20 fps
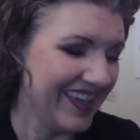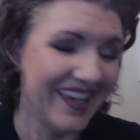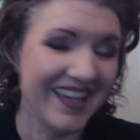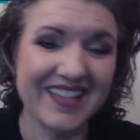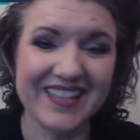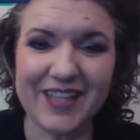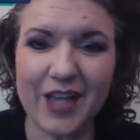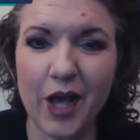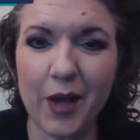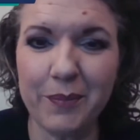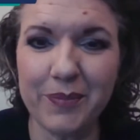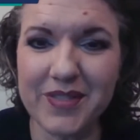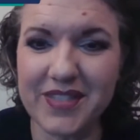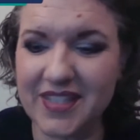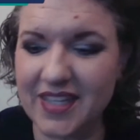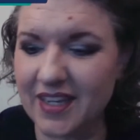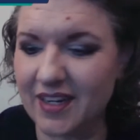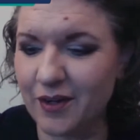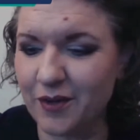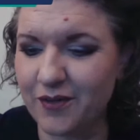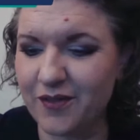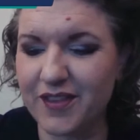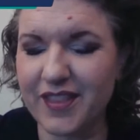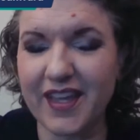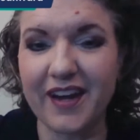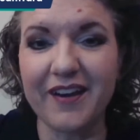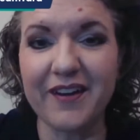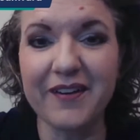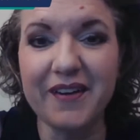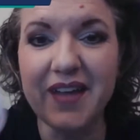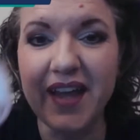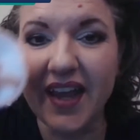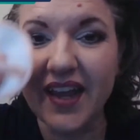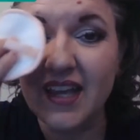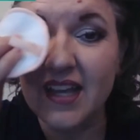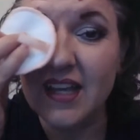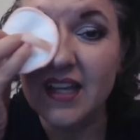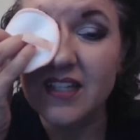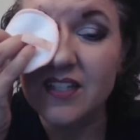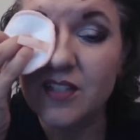It's opposite over there. Okay.
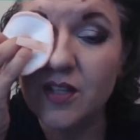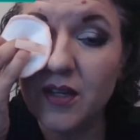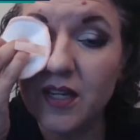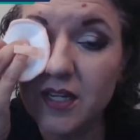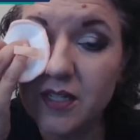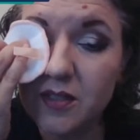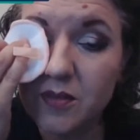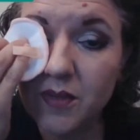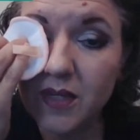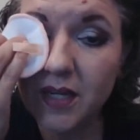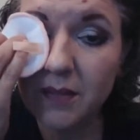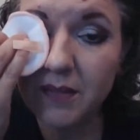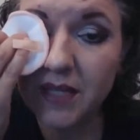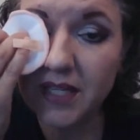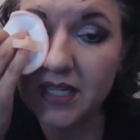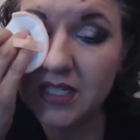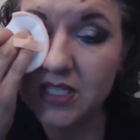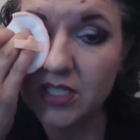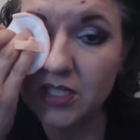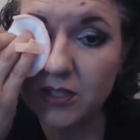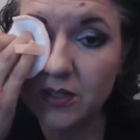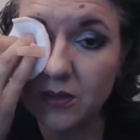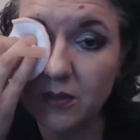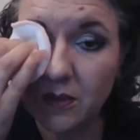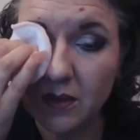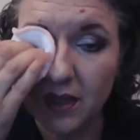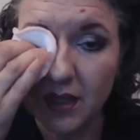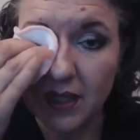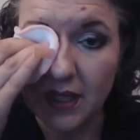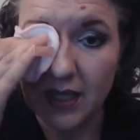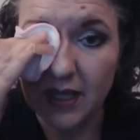So here's what I'm going to do